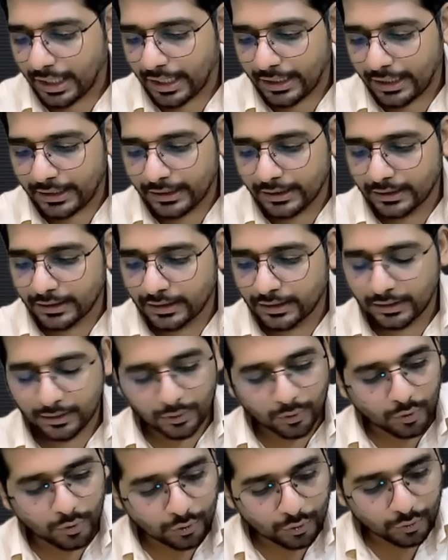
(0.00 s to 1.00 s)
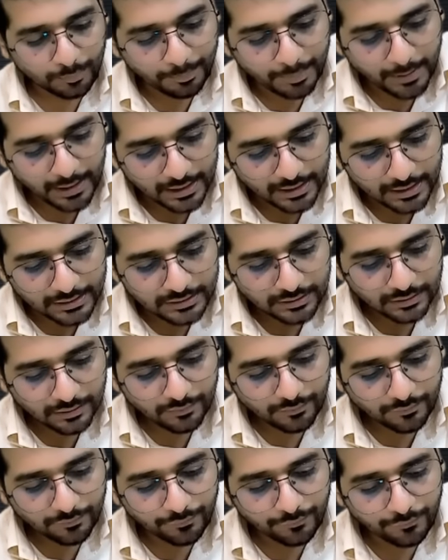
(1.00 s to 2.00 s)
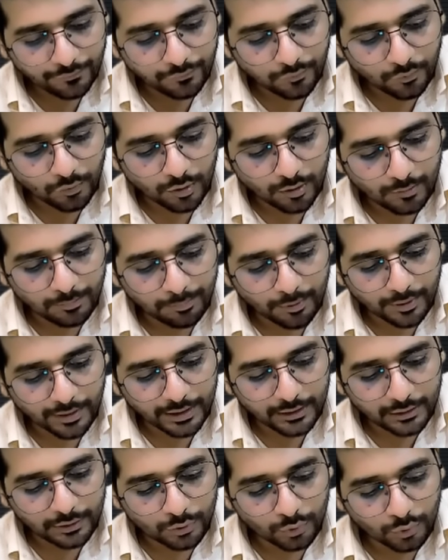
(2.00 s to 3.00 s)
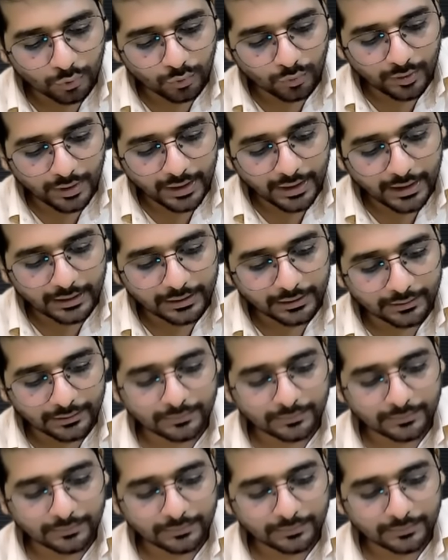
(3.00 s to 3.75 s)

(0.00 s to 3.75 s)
and go to page 4.28.